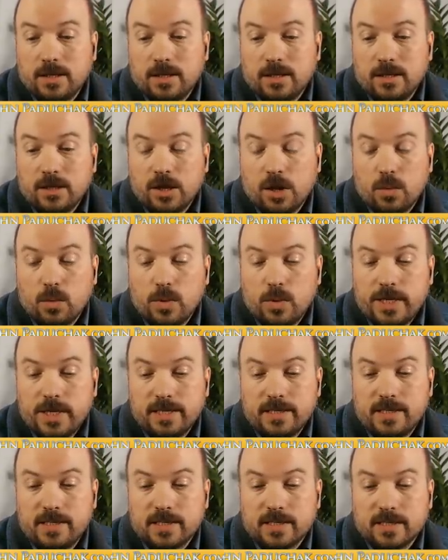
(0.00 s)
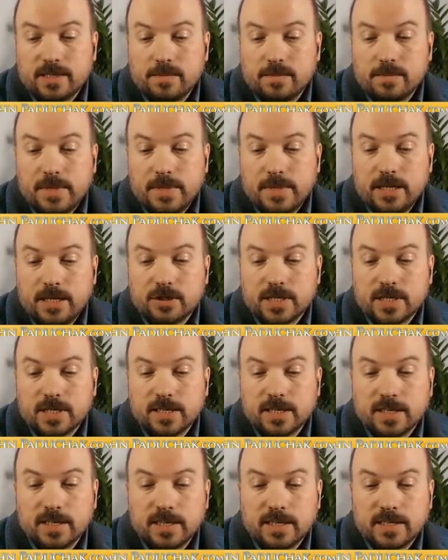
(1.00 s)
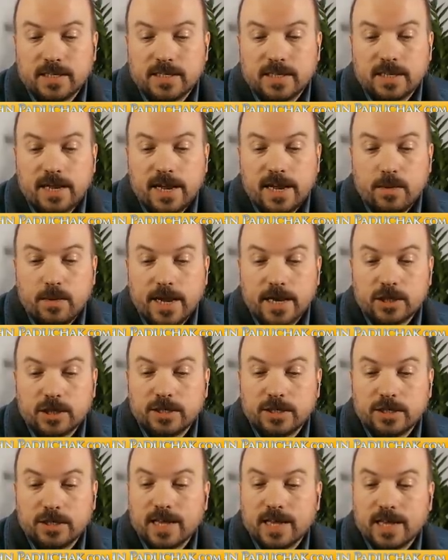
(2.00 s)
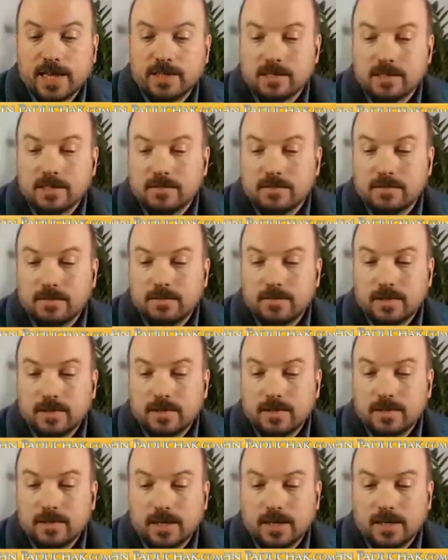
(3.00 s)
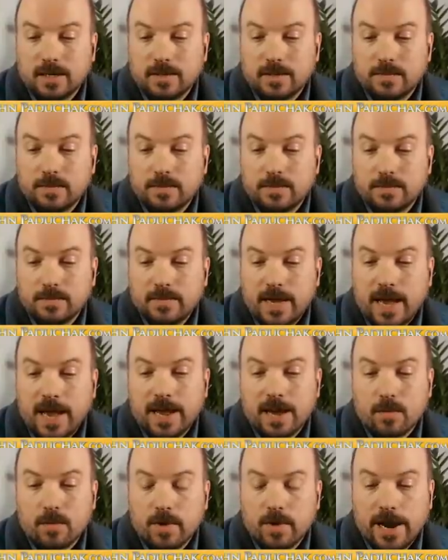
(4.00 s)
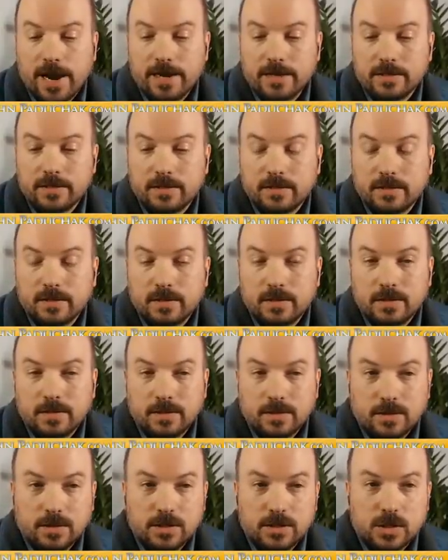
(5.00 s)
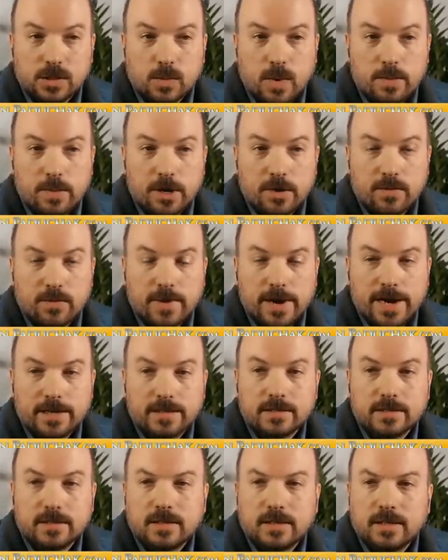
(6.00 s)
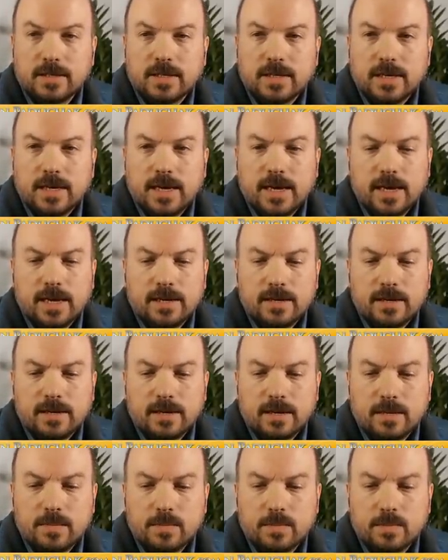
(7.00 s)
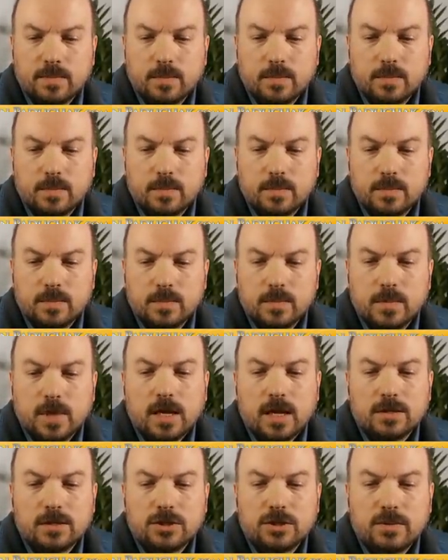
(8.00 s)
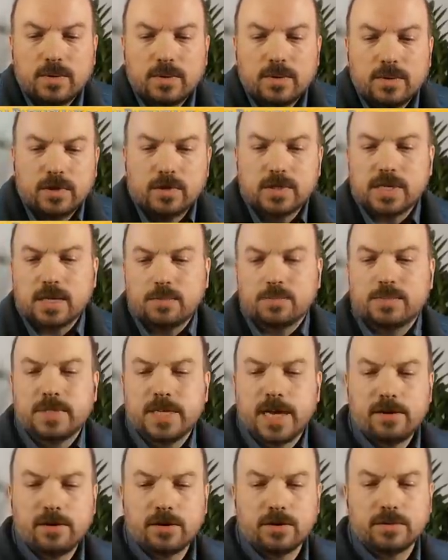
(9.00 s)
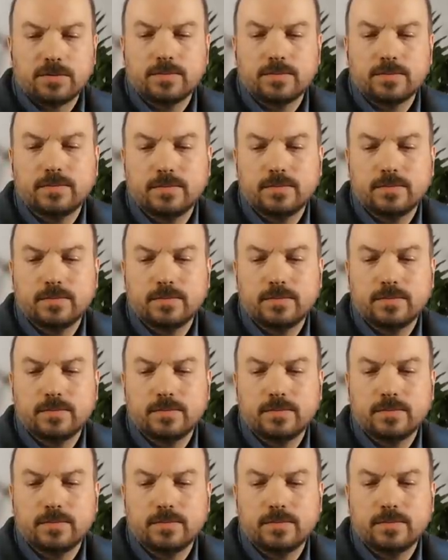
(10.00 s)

we did some interesting things today. We actually got this Hangout ranked, or this webinar ranked. And do you have those up, Ted? Or